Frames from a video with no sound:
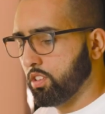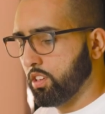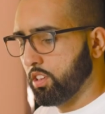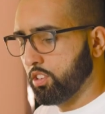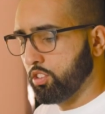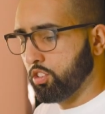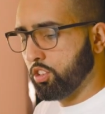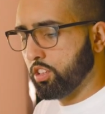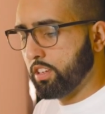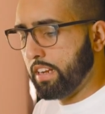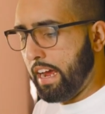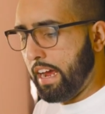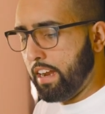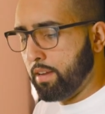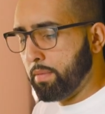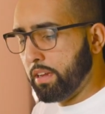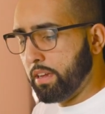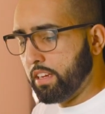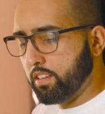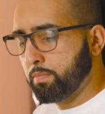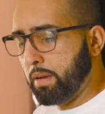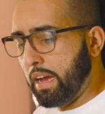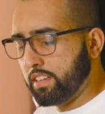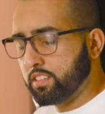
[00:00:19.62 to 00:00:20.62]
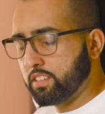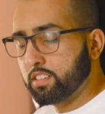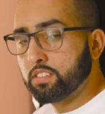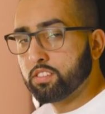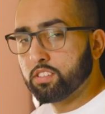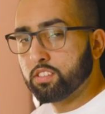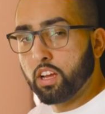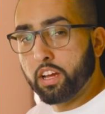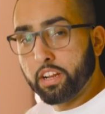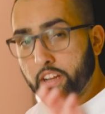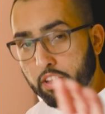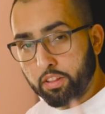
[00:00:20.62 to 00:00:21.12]
You can animate patterns
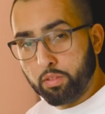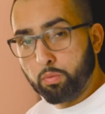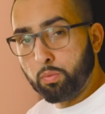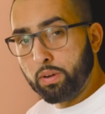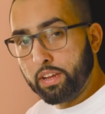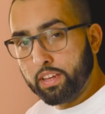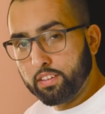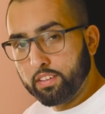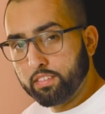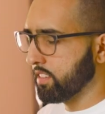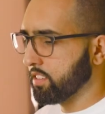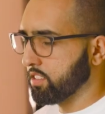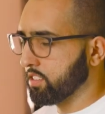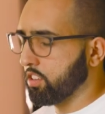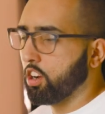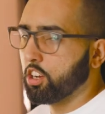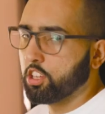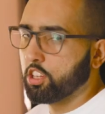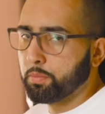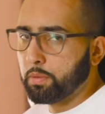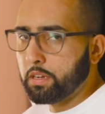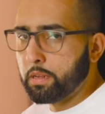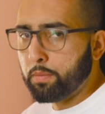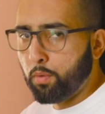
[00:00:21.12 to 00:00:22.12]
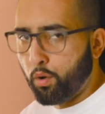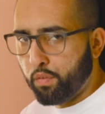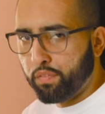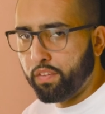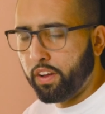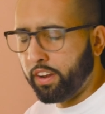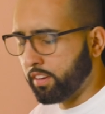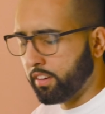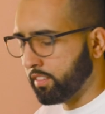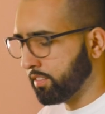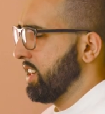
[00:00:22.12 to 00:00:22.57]
another way, and it's arguably more fun.